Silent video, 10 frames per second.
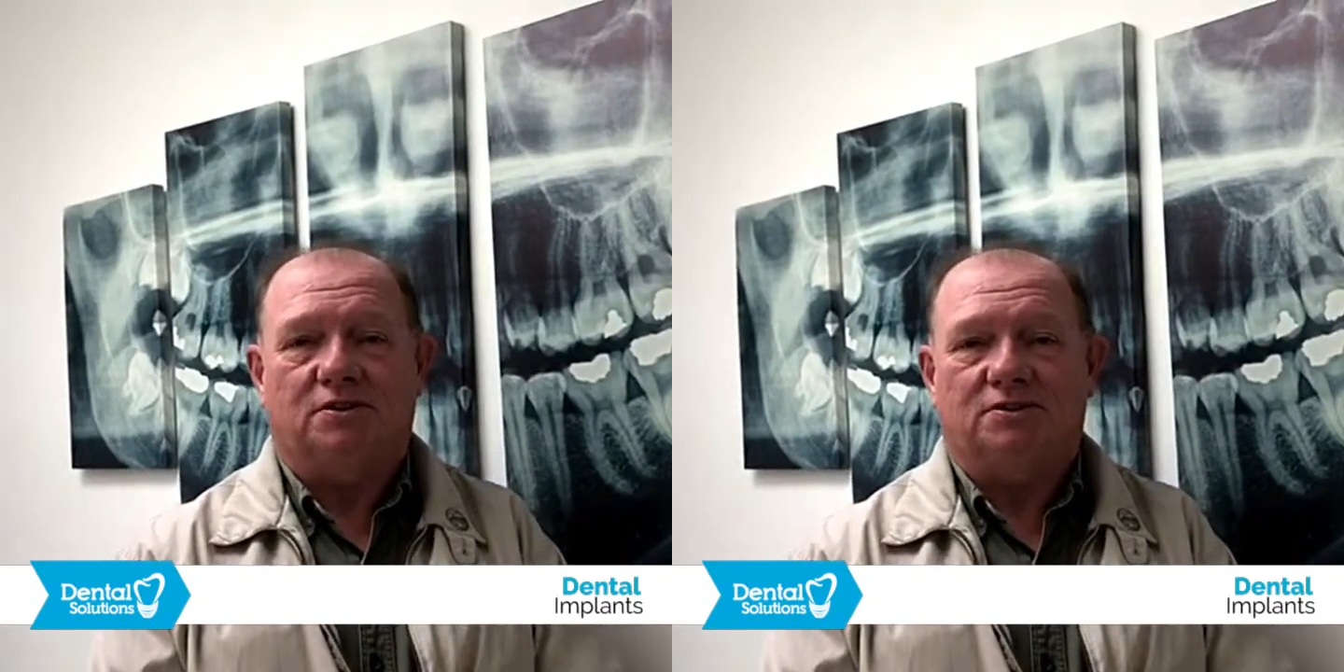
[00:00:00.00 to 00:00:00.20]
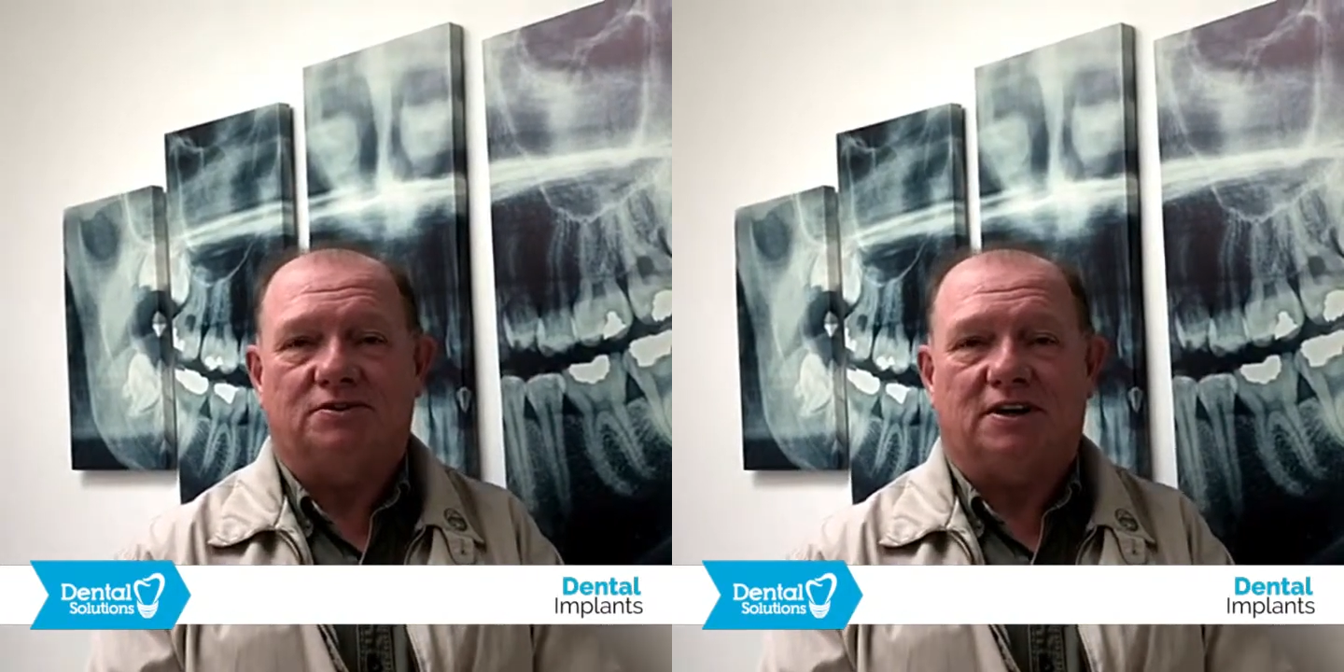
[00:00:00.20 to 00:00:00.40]

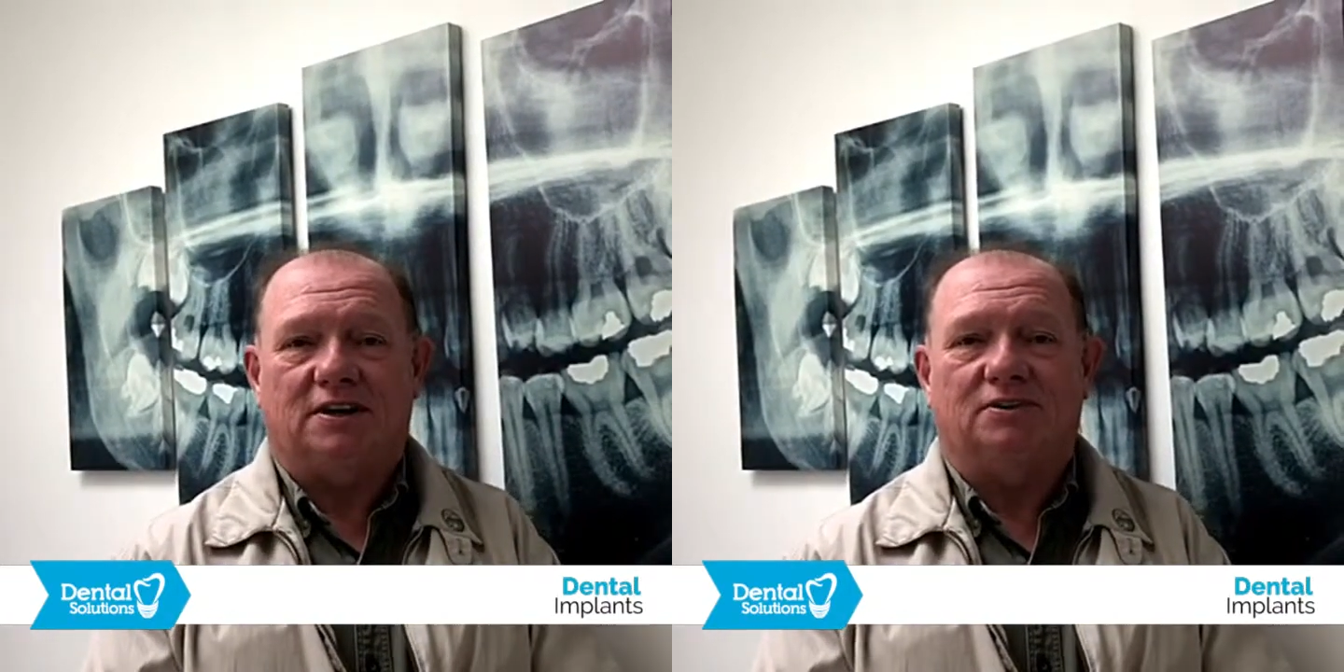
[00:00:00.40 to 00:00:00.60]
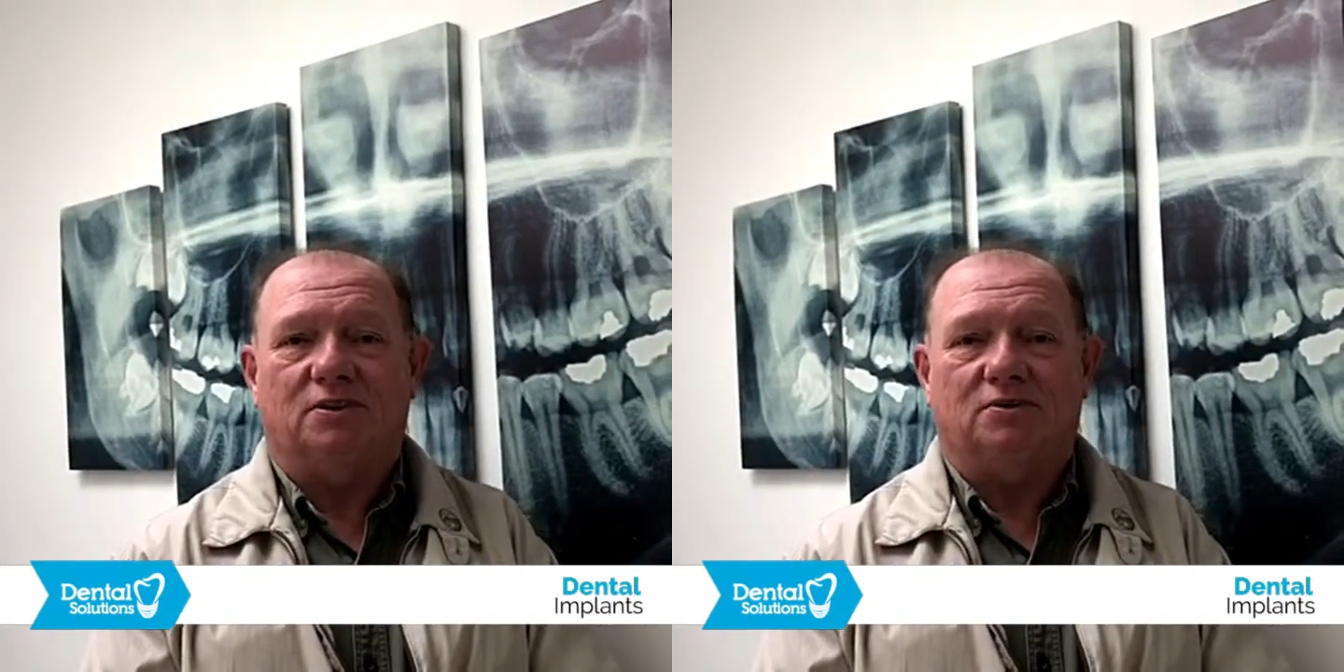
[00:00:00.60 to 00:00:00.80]
Los
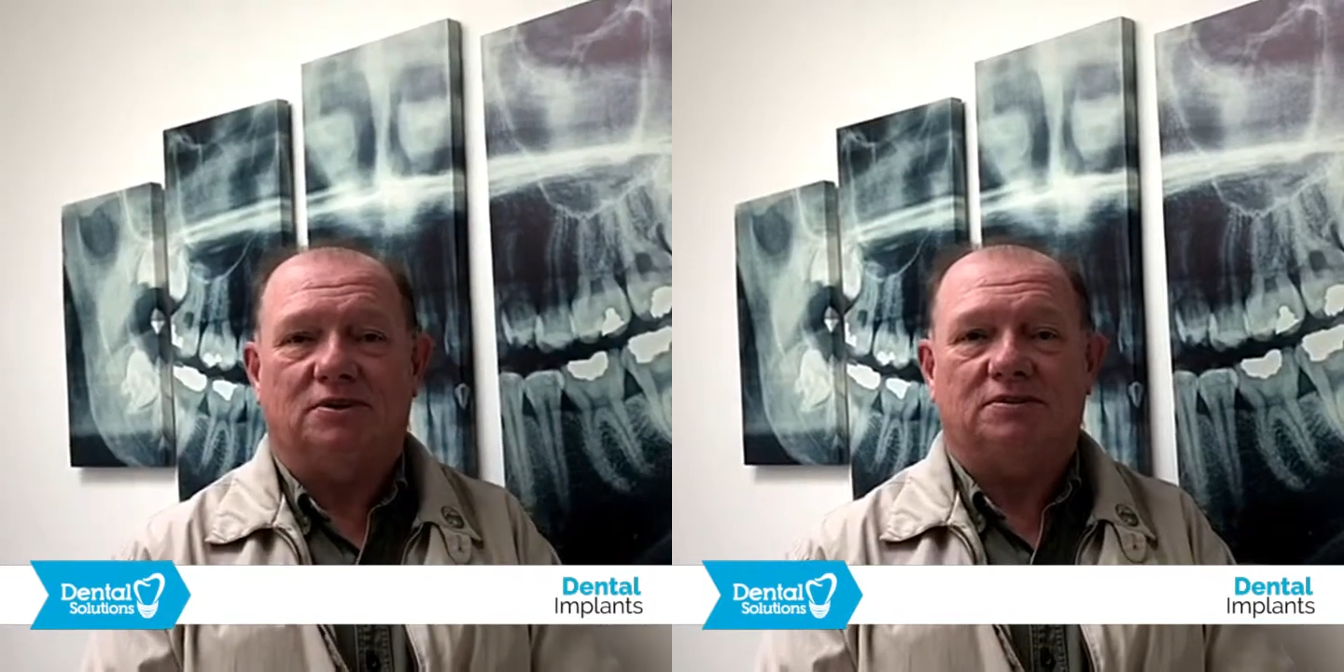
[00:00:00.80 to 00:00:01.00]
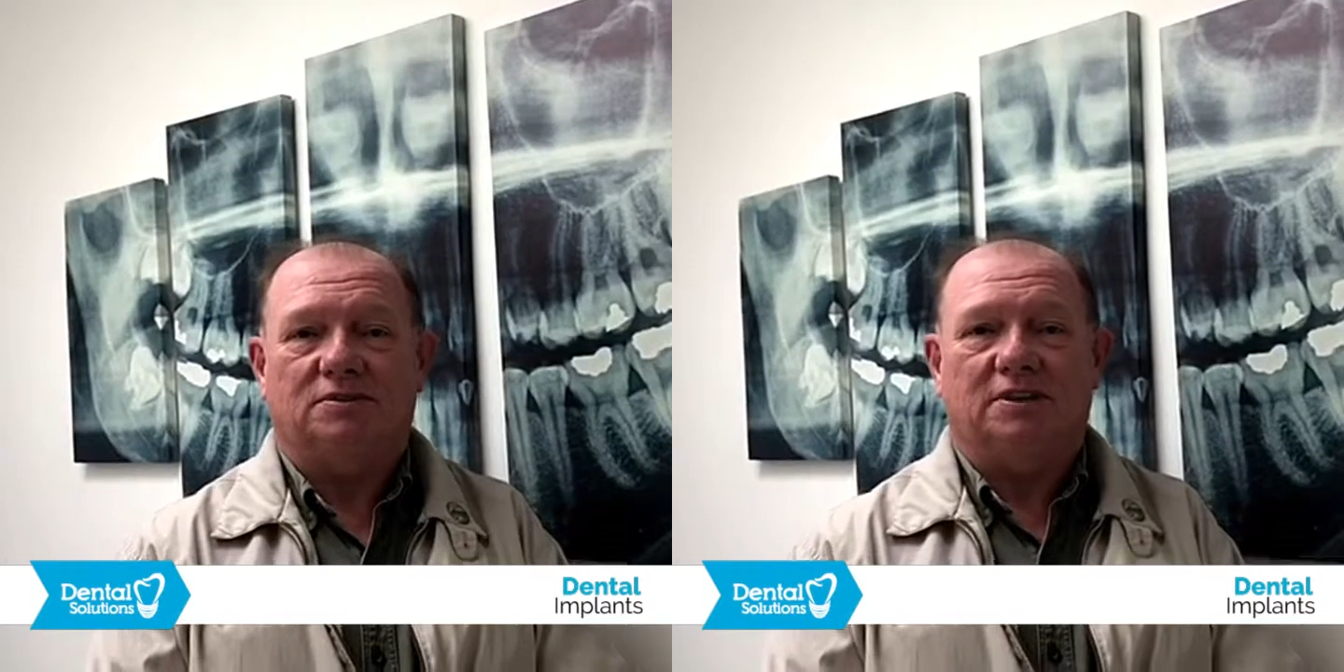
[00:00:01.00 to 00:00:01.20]

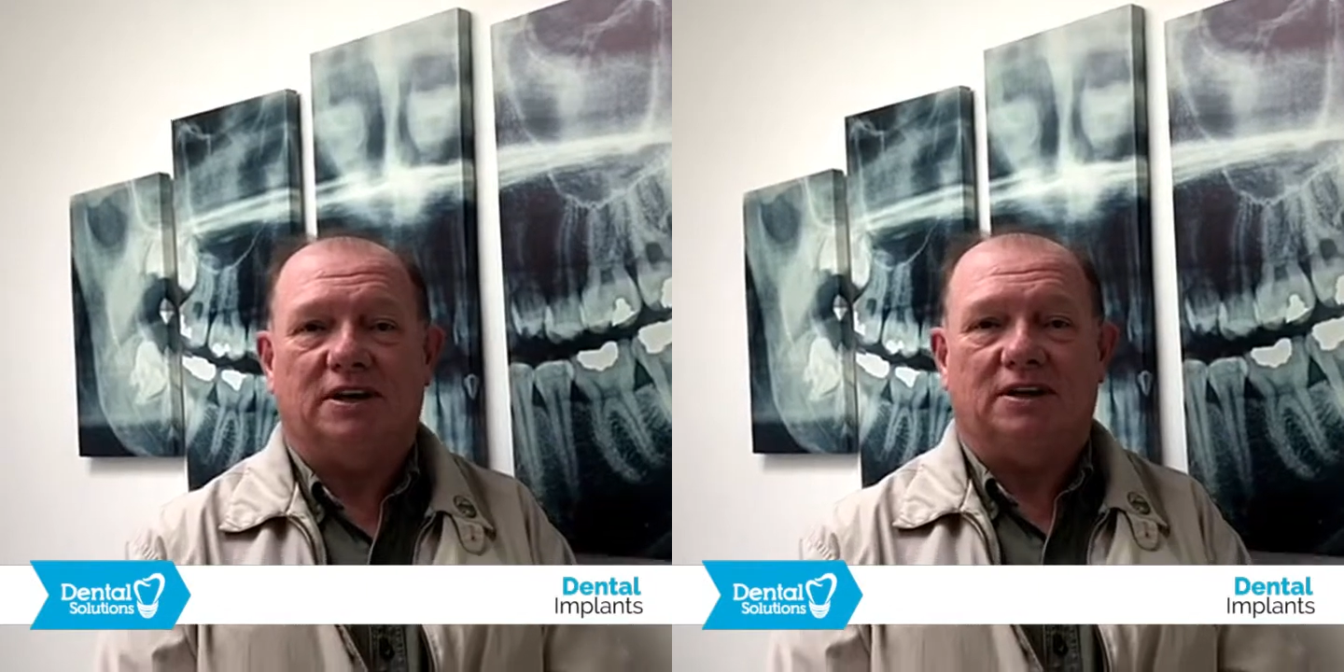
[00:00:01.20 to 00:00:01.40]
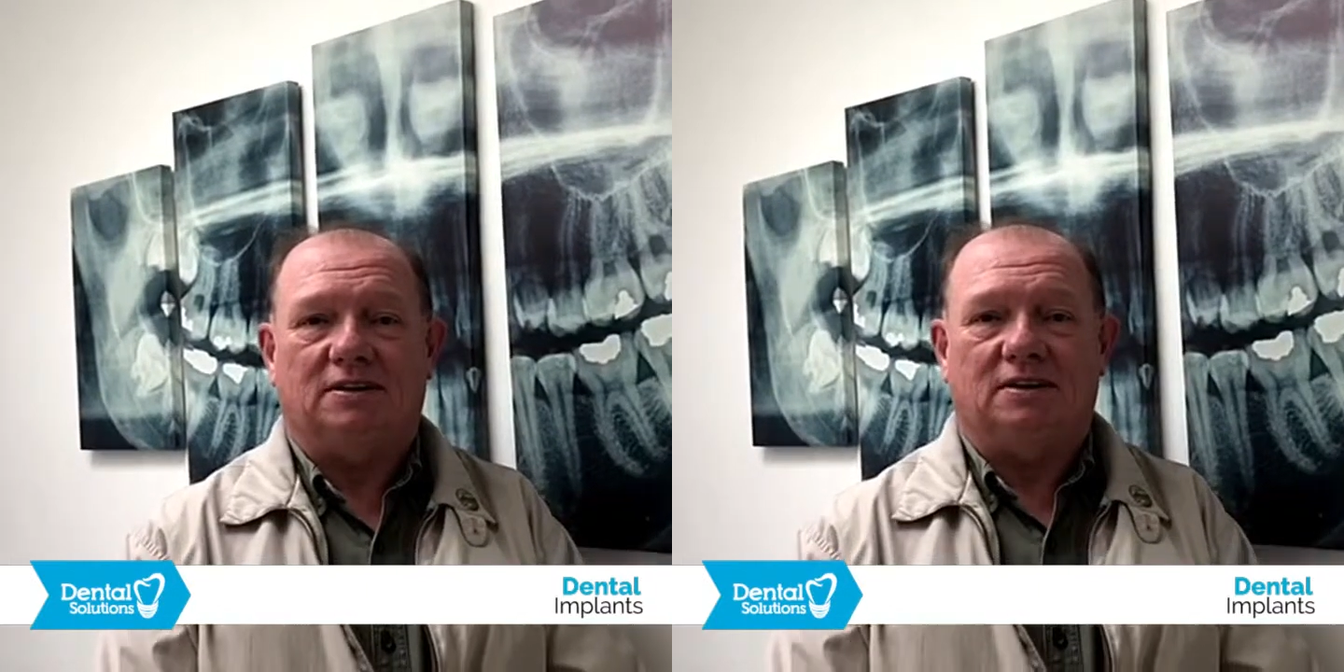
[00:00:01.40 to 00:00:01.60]
Algodones,
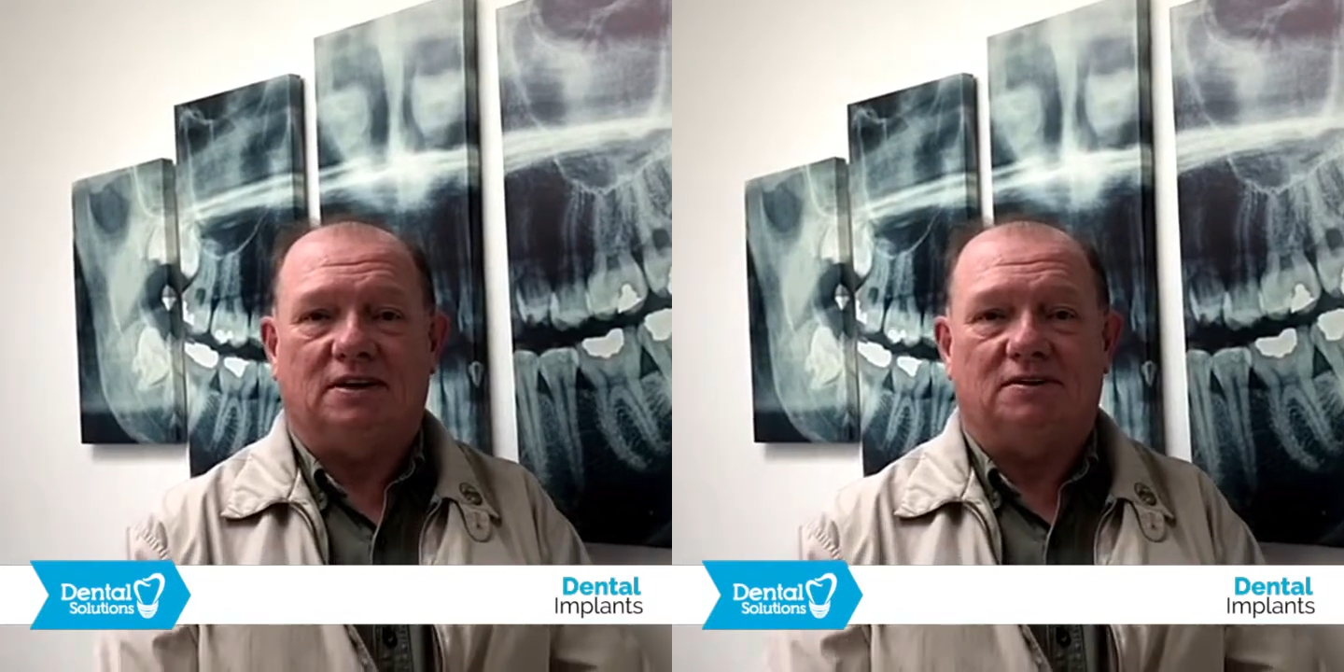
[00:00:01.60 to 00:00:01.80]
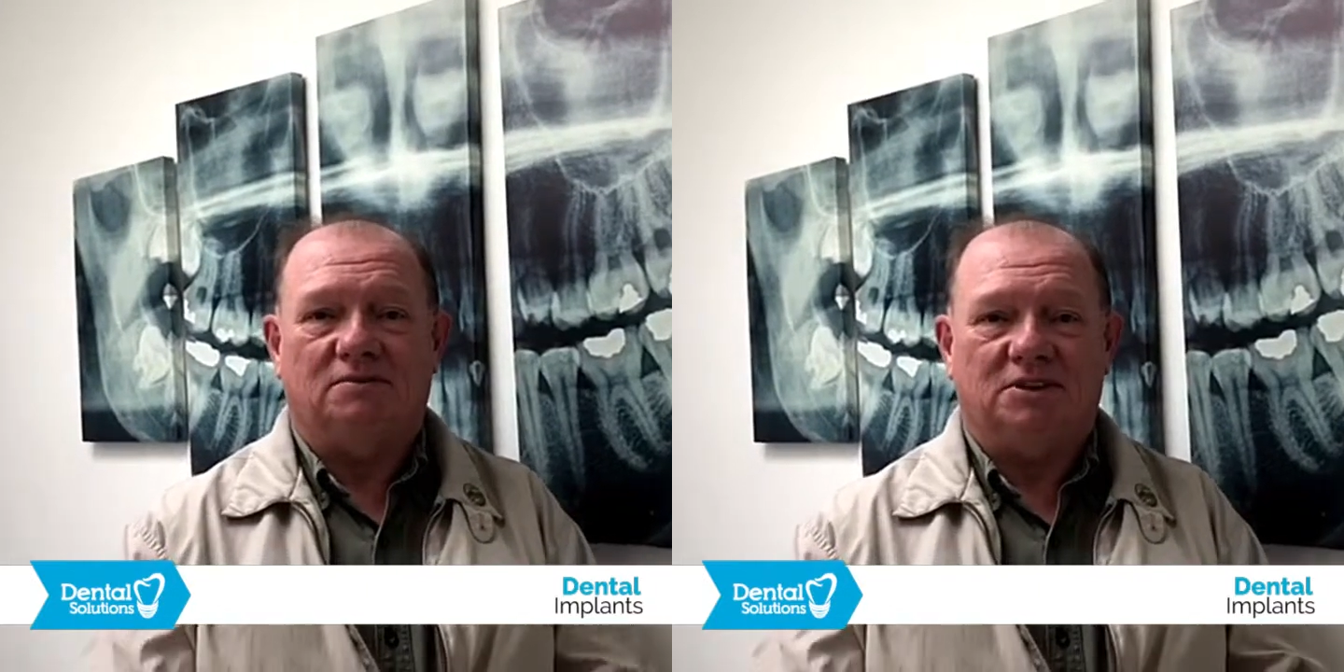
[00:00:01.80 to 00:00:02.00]
and uh,